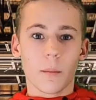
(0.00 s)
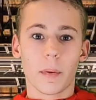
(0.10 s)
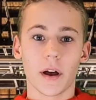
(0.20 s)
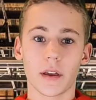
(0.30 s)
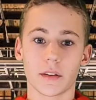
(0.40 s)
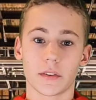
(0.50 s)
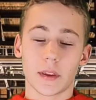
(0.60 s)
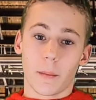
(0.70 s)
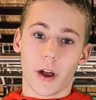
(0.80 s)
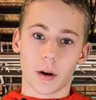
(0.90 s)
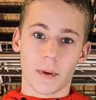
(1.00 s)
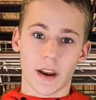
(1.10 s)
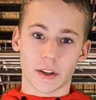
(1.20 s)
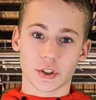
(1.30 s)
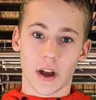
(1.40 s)
But
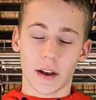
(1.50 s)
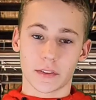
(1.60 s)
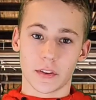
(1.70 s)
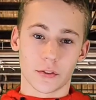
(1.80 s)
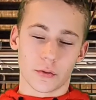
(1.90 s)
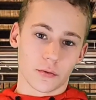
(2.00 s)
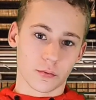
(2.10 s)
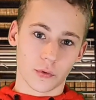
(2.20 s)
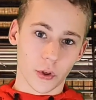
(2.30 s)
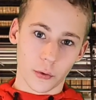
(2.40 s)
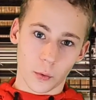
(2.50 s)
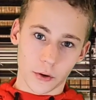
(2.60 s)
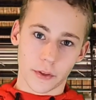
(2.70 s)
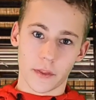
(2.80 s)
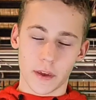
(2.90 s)
semi-automatic shots, it's really
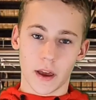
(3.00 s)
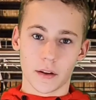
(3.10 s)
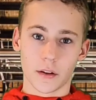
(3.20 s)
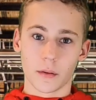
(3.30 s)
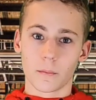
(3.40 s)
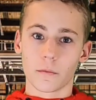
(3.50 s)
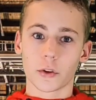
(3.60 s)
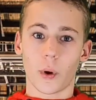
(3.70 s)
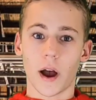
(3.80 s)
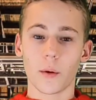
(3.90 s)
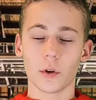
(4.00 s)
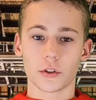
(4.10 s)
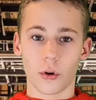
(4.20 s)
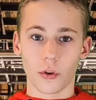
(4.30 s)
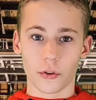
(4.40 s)
worth it in the end. So I would
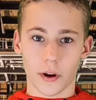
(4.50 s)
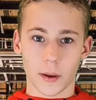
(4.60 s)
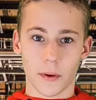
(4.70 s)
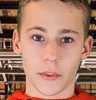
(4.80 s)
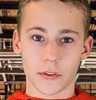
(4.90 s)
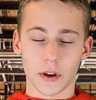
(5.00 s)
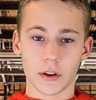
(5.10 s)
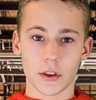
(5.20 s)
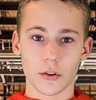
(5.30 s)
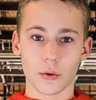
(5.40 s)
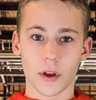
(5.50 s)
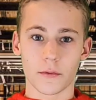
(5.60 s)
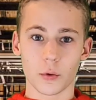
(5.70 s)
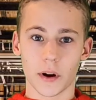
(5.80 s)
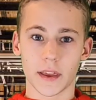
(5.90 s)
totally recommend this gun to you
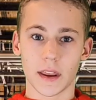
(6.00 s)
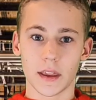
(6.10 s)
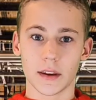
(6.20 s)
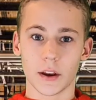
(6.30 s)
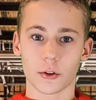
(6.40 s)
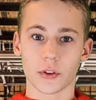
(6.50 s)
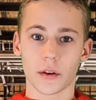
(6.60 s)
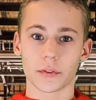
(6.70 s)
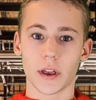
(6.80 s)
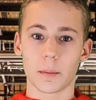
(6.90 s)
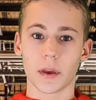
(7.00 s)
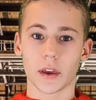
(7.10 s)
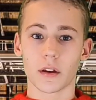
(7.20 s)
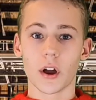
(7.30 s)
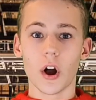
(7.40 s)
if you want to get into airsoft
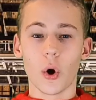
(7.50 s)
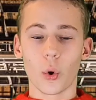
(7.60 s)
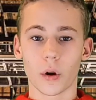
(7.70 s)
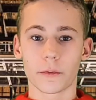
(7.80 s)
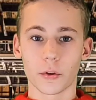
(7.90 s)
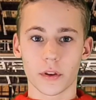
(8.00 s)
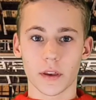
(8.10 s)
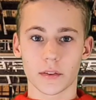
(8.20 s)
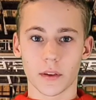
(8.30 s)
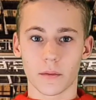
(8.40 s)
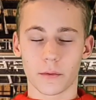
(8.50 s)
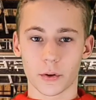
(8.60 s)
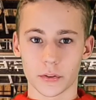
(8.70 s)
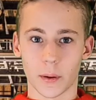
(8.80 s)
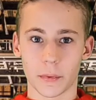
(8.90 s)
sniping, or if you're looking
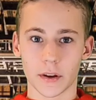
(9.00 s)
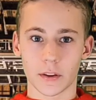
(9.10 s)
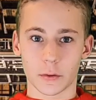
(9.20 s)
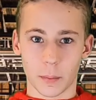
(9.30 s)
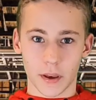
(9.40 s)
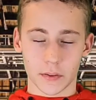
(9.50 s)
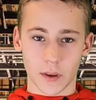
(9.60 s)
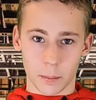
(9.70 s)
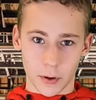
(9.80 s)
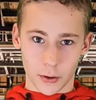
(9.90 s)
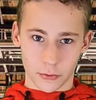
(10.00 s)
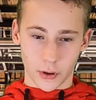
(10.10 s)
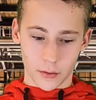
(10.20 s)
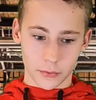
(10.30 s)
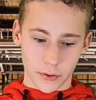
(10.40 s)
for something to spice up
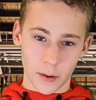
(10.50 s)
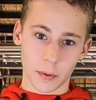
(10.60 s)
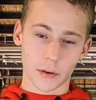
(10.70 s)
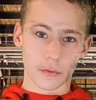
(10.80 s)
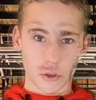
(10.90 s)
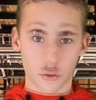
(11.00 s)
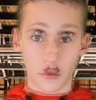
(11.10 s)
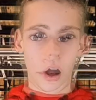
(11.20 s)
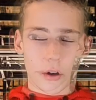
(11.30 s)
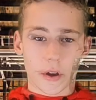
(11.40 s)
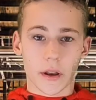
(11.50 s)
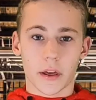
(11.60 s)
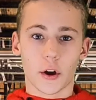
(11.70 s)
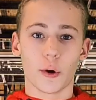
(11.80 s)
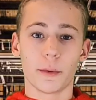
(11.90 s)
airsoft sniping for you. Alright,
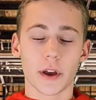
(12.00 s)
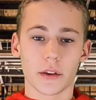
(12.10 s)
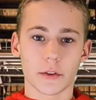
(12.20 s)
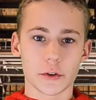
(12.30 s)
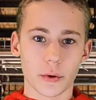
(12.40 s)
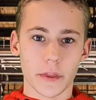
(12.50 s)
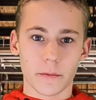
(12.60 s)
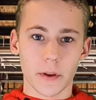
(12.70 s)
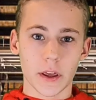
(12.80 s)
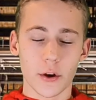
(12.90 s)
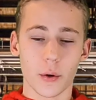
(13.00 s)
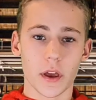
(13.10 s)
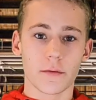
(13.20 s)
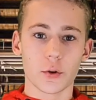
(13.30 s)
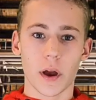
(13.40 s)
I hope you guys enjoyed the video.
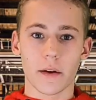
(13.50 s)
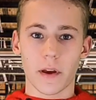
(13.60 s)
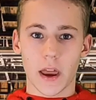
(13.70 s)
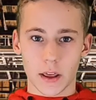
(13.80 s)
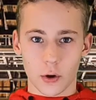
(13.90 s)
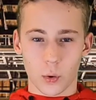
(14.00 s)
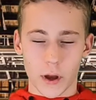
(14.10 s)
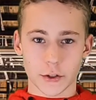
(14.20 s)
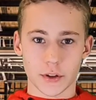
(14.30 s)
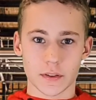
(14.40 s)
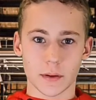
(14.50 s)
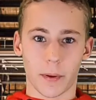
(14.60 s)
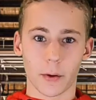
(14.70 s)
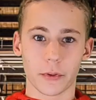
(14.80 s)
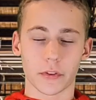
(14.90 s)
If you have any questions
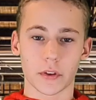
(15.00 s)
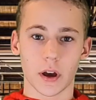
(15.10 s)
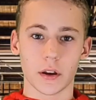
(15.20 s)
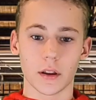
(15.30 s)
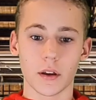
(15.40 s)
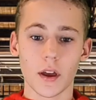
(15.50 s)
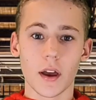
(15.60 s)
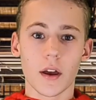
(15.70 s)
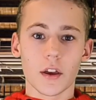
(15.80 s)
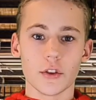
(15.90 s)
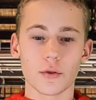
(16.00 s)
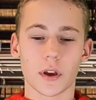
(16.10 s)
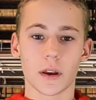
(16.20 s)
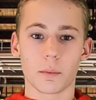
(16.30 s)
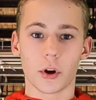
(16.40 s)
about this gun, you
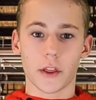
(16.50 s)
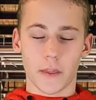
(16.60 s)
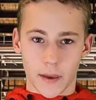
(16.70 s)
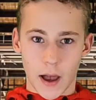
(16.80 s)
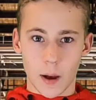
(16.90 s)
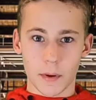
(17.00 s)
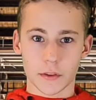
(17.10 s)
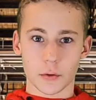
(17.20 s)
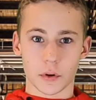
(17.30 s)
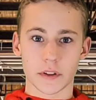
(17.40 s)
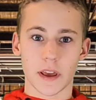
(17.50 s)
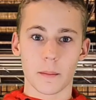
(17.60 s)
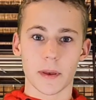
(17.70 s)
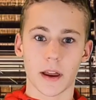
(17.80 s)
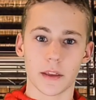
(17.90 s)
can put it in the comments or
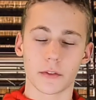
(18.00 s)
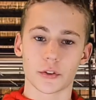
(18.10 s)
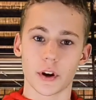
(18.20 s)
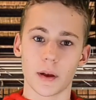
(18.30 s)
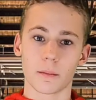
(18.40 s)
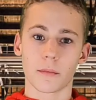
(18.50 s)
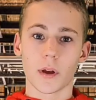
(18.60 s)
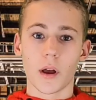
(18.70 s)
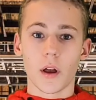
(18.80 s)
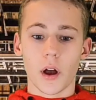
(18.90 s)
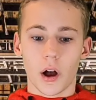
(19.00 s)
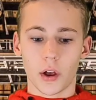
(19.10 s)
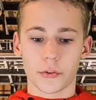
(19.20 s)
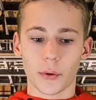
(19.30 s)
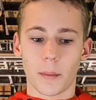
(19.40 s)
DM me on Instagram.
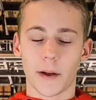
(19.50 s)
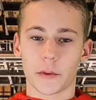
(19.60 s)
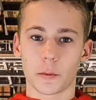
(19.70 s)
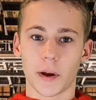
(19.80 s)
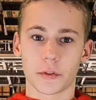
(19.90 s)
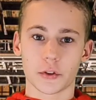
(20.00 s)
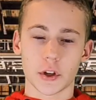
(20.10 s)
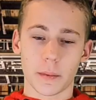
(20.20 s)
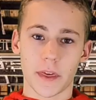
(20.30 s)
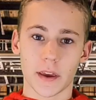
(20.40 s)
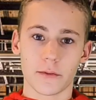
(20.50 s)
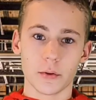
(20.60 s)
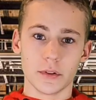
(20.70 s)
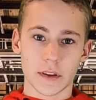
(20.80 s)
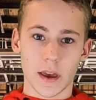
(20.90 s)
Also, about the sponsorship thing, if
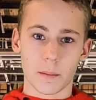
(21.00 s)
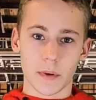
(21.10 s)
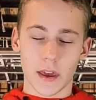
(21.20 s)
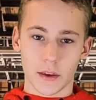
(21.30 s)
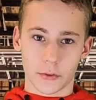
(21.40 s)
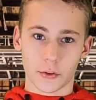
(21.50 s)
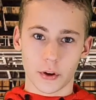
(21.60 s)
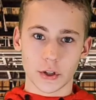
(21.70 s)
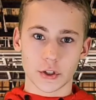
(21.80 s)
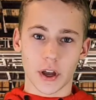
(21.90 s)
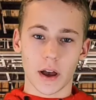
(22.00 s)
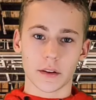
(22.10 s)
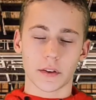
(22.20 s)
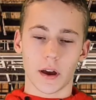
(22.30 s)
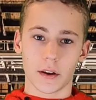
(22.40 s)
you DM me a
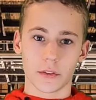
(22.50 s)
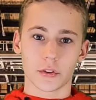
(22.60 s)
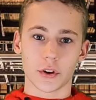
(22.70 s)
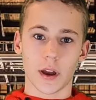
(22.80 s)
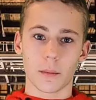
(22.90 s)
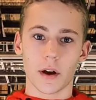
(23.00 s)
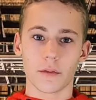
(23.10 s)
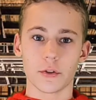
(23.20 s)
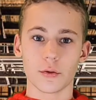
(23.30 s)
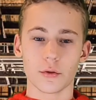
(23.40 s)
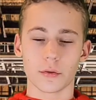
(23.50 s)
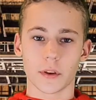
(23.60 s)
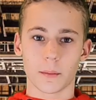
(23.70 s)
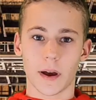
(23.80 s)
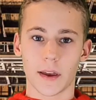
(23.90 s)
screenshot on Instagram of you
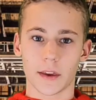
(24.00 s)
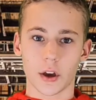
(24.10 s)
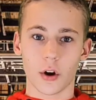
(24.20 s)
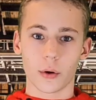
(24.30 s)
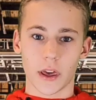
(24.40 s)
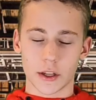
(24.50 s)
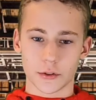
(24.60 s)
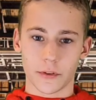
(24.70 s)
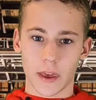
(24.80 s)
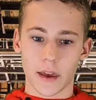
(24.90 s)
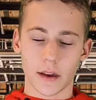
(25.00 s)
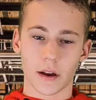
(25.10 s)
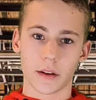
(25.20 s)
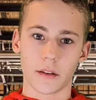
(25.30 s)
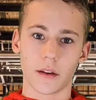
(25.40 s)
using my code
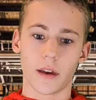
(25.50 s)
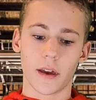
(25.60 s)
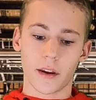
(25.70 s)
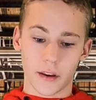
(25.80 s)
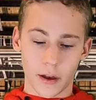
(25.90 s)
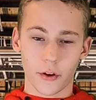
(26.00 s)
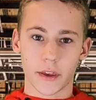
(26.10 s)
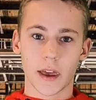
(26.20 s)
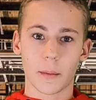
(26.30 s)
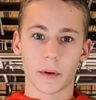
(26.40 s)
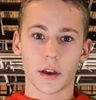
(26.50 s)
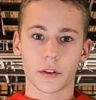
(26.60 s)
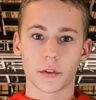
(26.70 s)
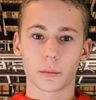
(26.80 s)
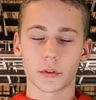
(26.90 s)
HVA at LA Kappa
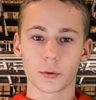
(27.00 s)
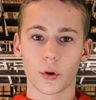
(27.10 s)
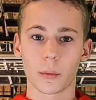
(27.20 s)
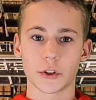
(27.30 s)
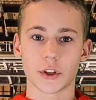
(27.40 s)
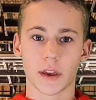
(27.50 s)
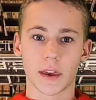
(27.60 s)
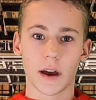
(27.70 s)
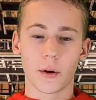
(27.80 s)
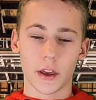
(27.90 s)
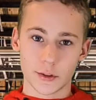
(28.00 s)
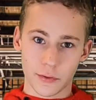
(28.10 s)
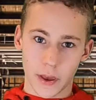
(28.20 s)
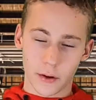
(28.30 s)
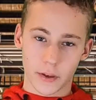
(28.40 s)
Custom Store when checking out
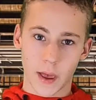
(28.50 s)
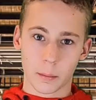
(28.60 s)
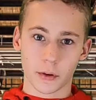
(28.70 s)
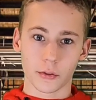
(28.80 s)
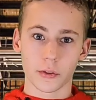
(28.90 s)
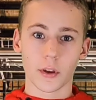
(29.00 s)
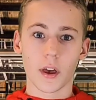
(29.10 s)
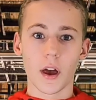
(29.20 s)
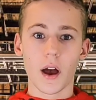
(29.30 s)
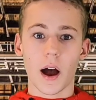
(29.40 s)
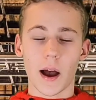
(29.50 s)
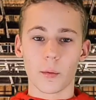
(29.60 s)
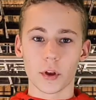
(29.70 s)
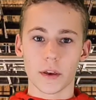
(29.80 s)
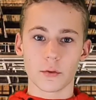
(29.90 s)
HVA all capitals, I
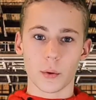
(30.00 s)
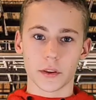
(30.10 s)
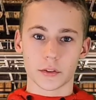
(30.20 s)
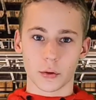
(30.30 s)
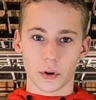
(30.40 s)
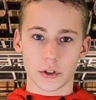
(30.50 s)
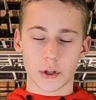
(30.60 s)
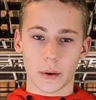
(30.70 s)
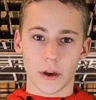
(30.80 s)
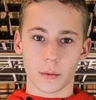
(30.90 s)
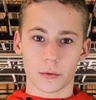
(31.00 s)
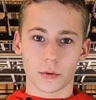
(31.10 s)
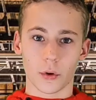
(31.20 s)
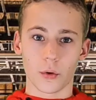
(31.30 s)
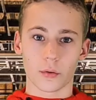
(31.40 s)
will give you a story shout out,
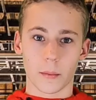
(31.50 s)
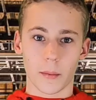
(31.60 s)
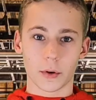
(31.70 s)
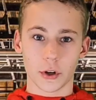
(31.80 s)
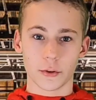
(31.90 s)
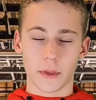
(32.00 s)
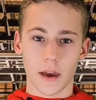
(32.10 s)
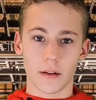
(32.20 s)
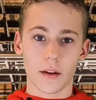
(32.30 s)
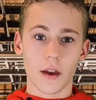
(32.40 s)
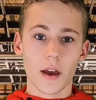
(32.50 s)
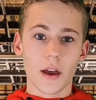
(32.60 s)
so remember to do that.